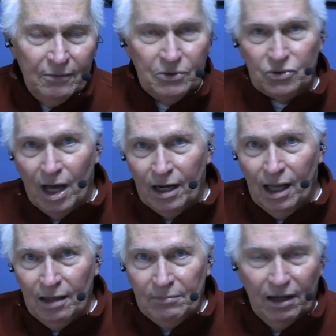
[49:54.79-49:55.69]
was on
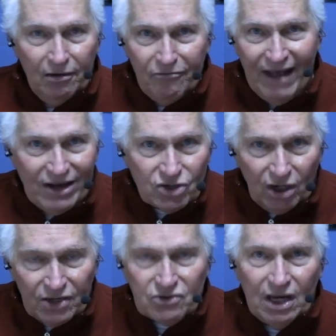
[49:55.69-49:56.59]
an
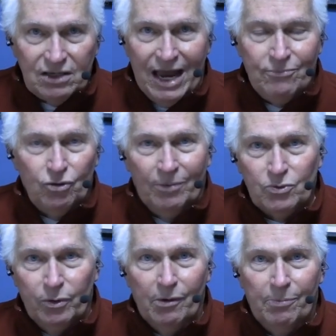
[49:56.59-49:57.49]
evangelistic type trip,
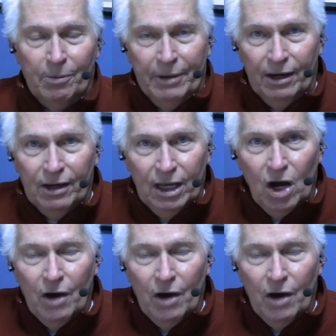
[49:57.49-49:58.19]
so we were permitted to go.